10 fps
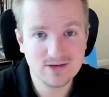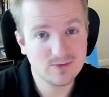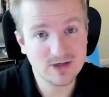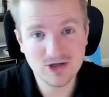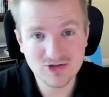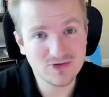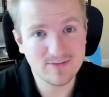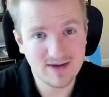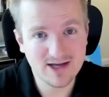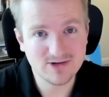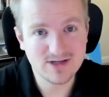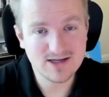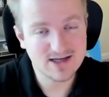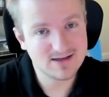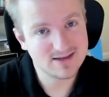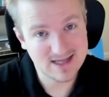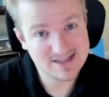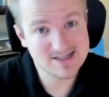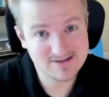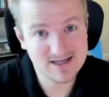We could do it manually, and
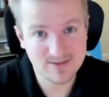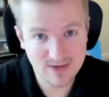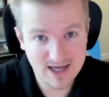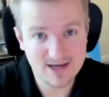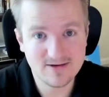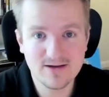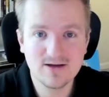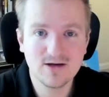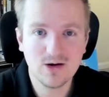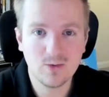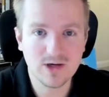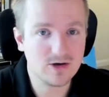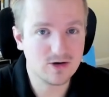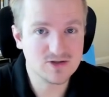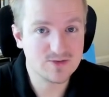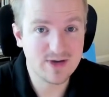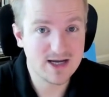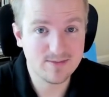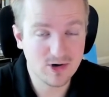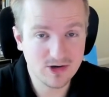that sounds like a pain. We could also
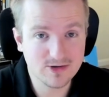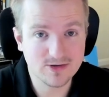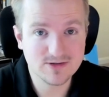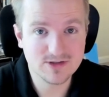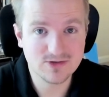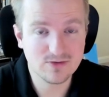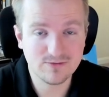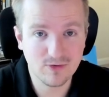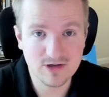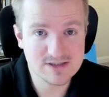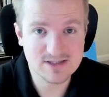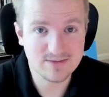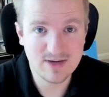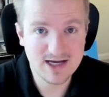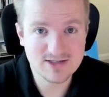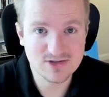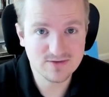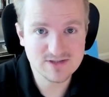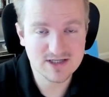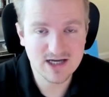pay a partner to do it for us in a paid
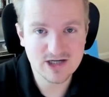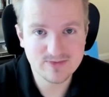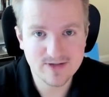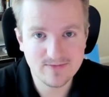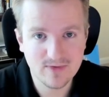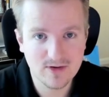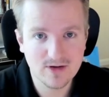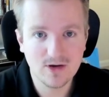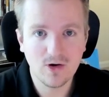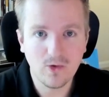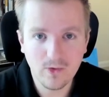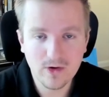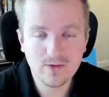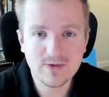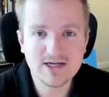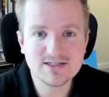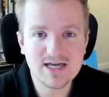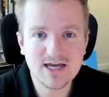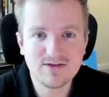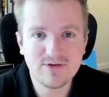service engagement. Or we can
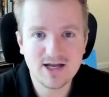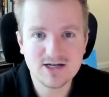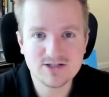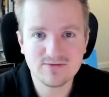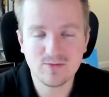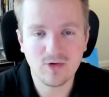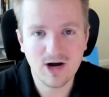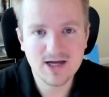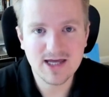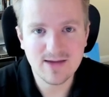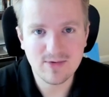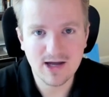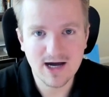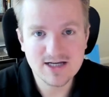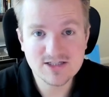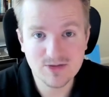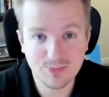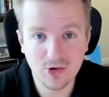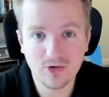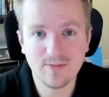take advantage of the Meraki APIs to
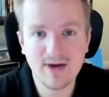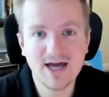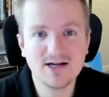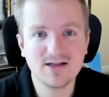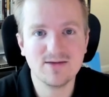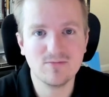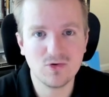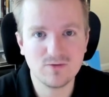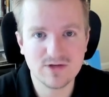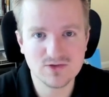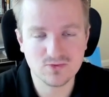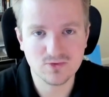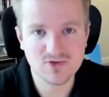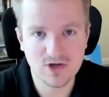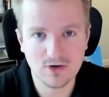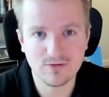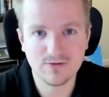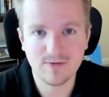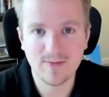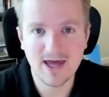programmatically move these rules over
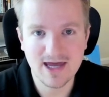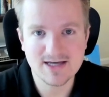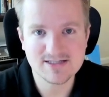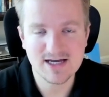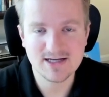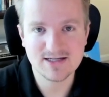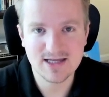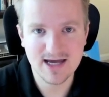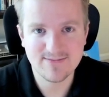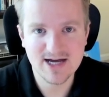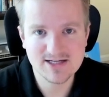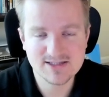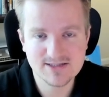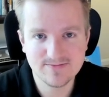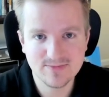from the ASA to the MX.